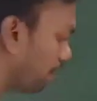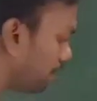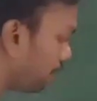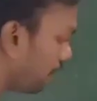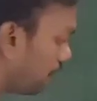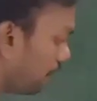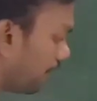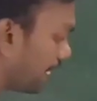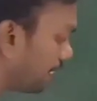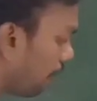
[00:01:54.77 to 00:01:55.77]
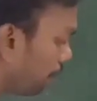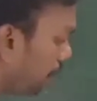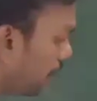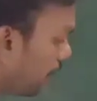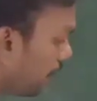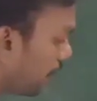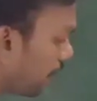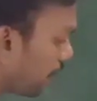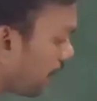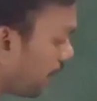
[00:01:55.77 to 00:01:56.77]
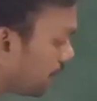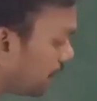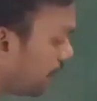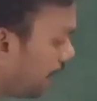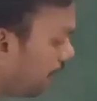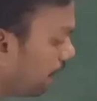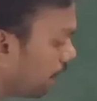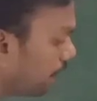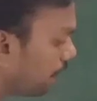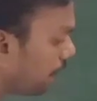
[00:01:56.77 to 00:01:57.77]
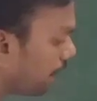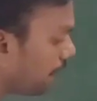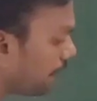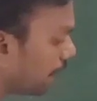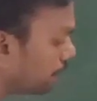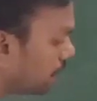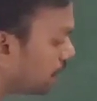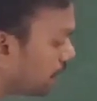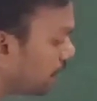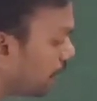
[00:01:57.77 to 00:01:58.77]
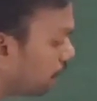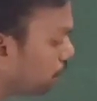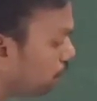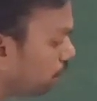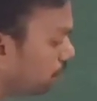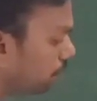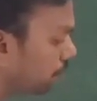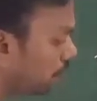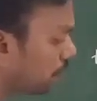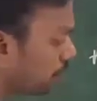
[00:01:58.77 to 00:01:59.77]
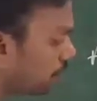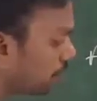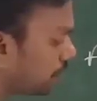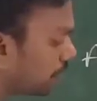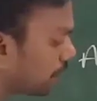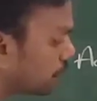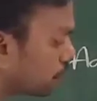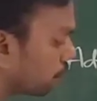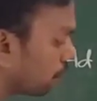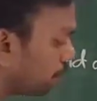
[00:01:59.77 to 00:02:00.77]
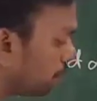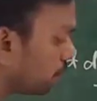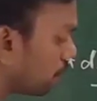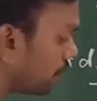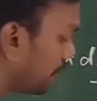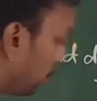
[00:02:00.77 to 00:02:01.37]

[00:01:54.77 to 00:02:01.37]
with the example: KCl, MgCl2, 6H2O. So this is